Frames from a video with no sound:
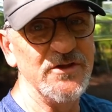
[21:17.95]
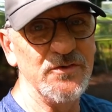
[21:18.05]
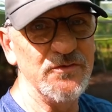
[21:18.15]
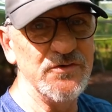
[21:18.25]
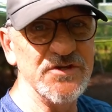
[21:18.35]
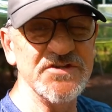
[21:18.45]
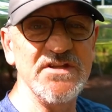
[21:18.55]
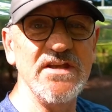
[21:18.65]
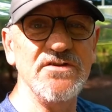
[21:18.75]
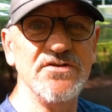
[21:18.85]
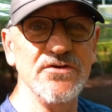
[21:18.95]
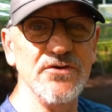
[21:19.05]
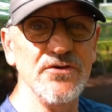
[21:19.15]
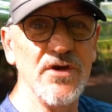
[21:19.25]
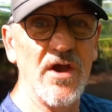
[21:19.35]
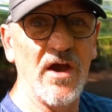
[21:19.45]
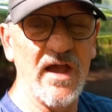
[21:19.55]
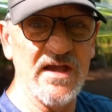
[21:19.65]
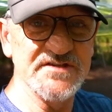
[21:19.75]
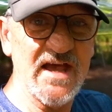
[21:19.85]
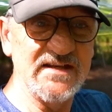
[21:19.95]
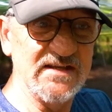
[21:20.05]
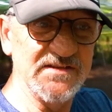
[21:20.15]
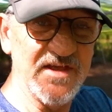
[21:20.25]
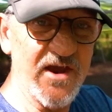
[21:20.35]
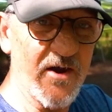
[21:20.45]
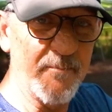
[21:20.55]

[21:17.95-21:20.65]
You, you just need to, as I did there,